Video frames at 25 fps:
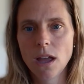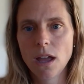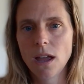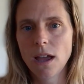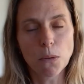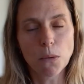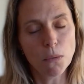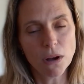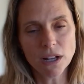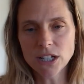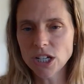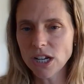
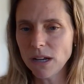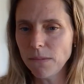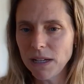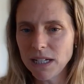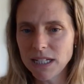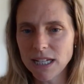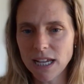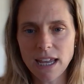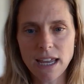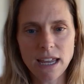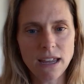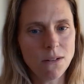One
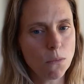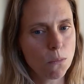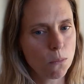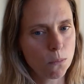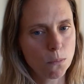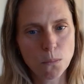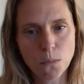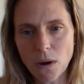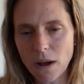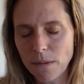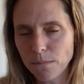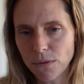GPT,
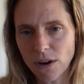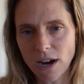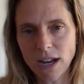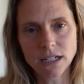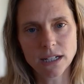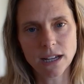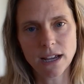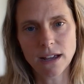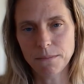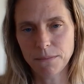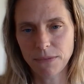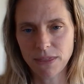one brain
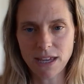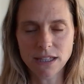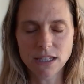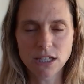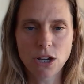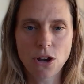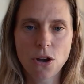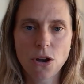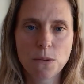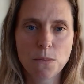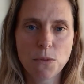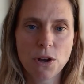dump, that's
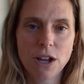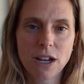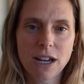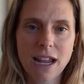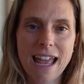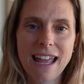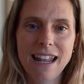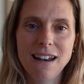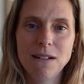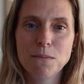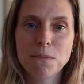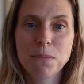your homework.
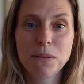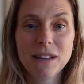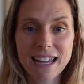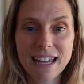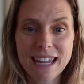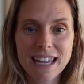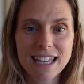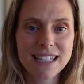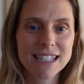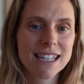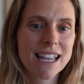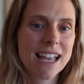And
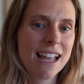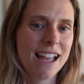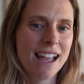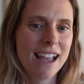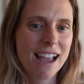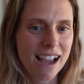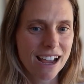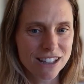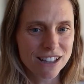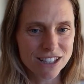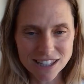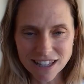please
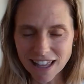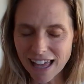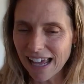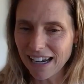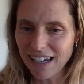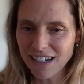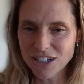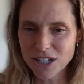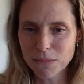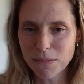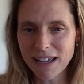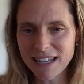slide
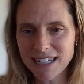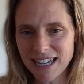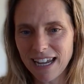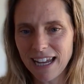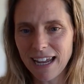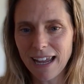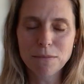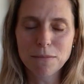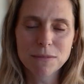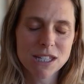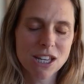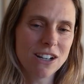into my
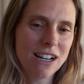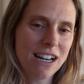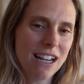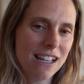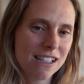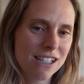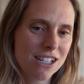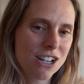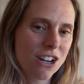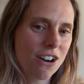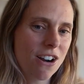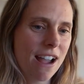DMs on
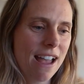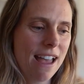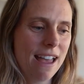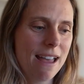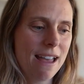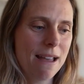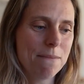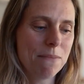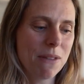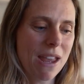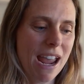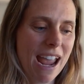
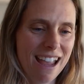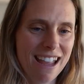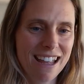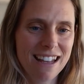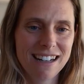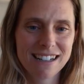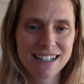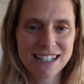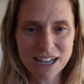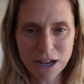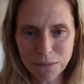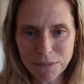Instagram
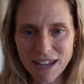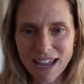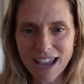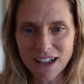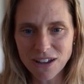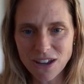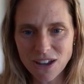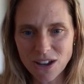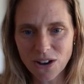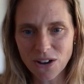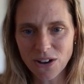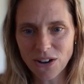and tell me how
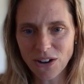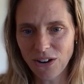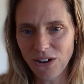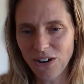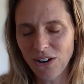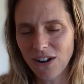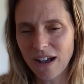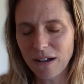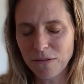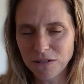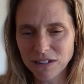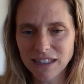you go.
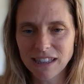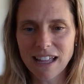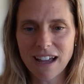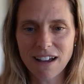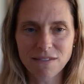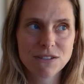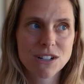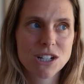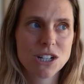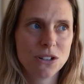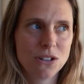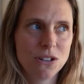I would
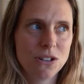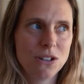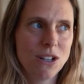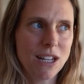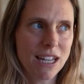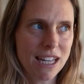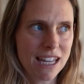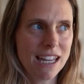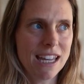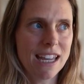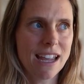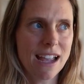love to
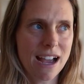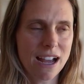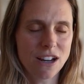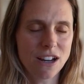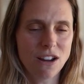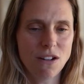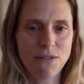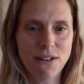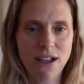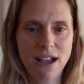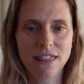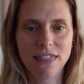hear how you
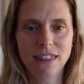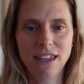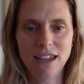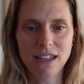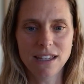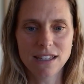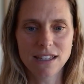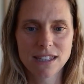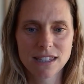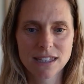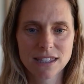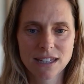found
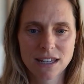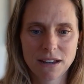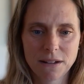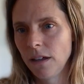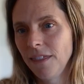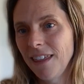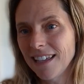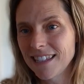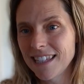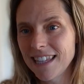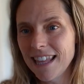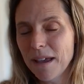this.
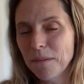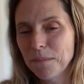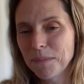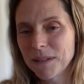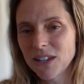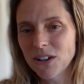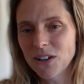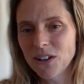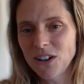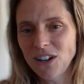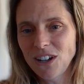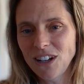That's the
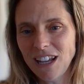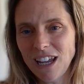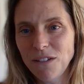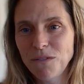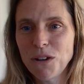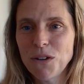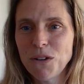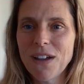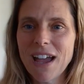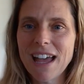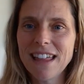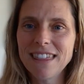episode. If
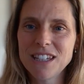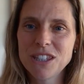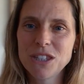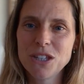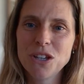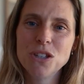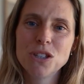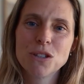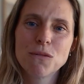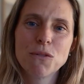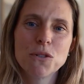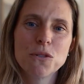you found this
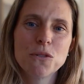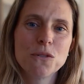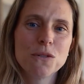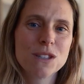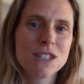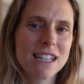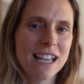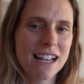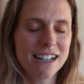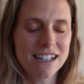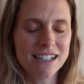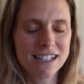useful,
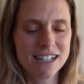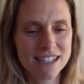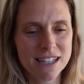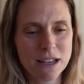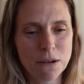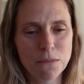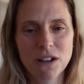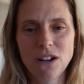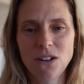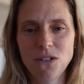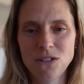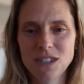send it to
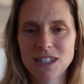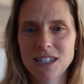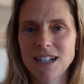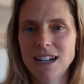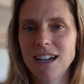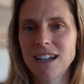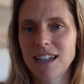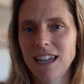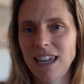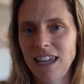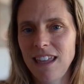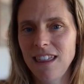someone who's
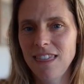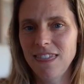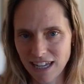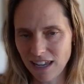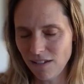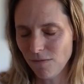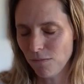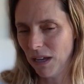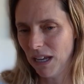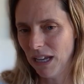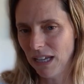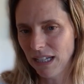stuck in
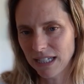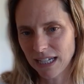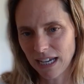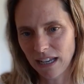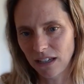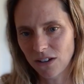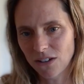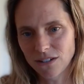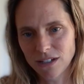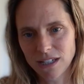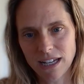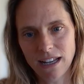give me 10
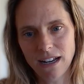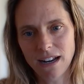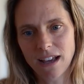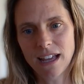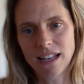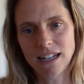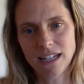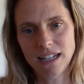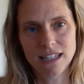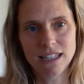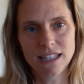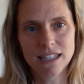content
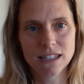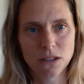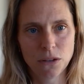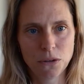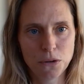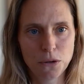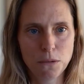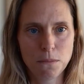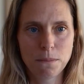ideas loop.